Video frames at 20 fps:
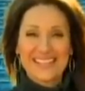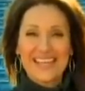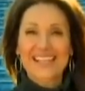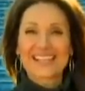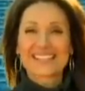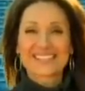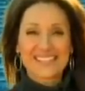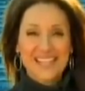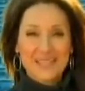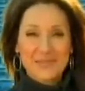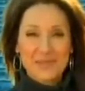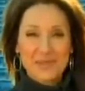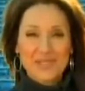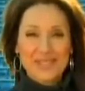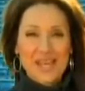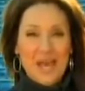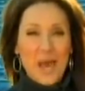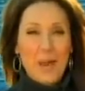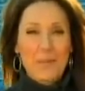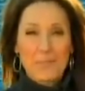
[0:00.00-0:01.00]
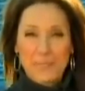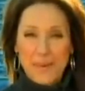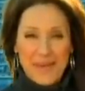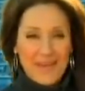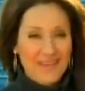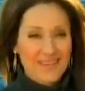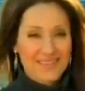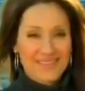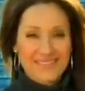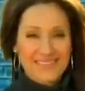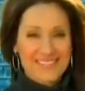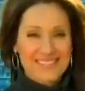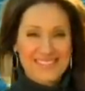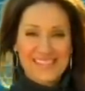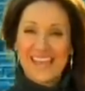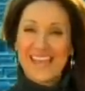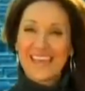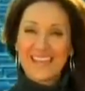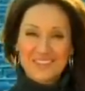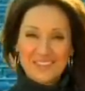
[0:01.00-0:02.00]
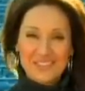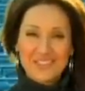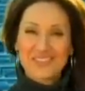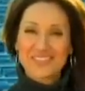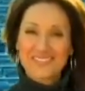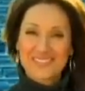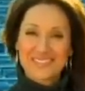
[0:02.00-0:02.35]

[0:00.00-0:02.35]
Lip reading: Excitement abounds, as you'll